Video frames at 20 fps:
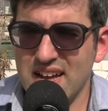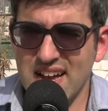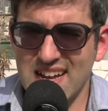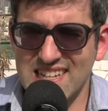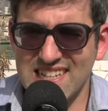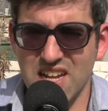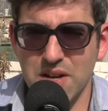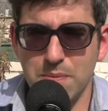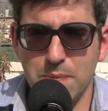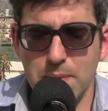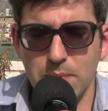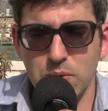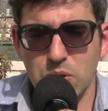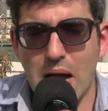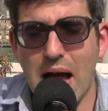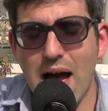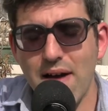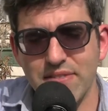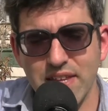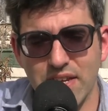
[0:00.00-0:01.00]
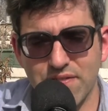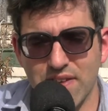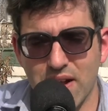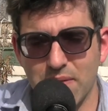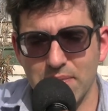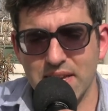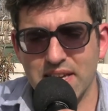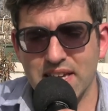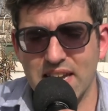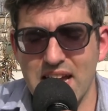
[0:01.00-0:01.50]
a lot of people who have that
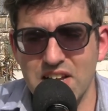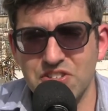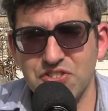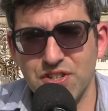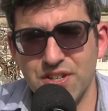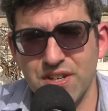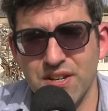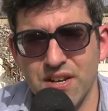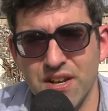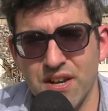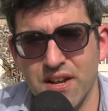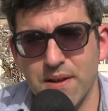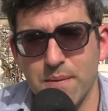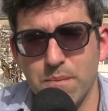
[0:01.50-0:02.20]
family connection